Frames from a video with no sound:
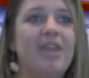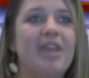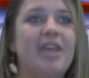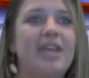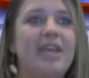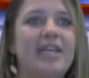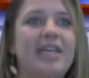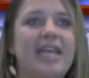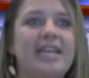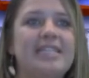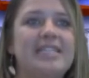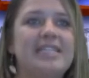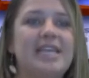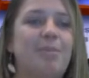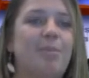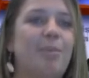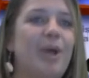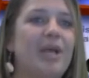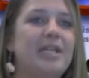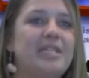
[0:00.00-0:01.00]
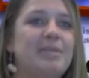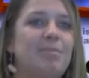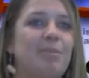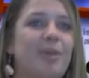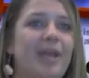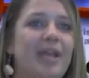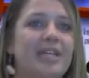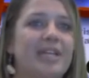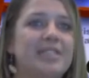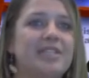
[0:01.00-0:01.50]
Case said present
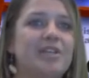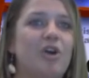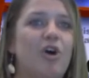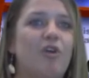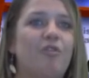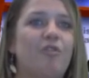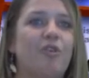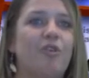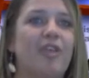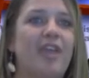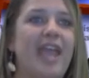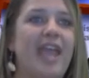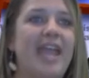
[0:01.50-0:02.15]
plans call for the